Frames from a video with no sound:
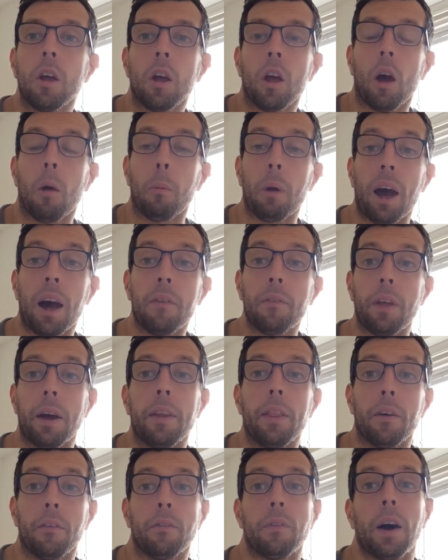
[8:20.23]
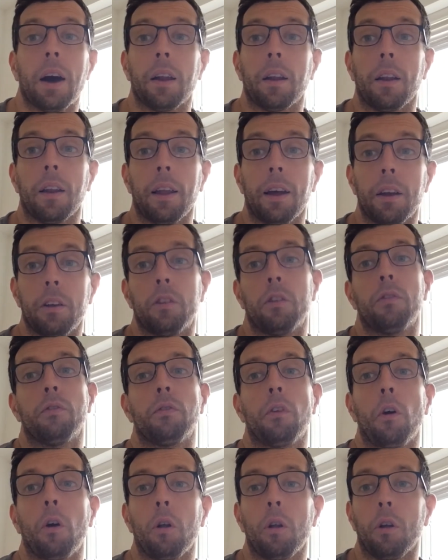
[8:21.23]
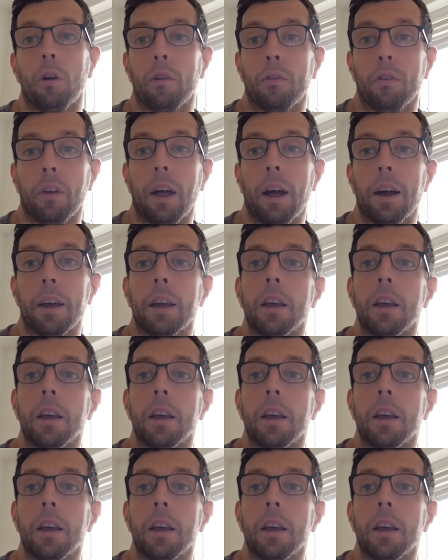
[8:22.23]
and we have that in that final line, to fall or fly.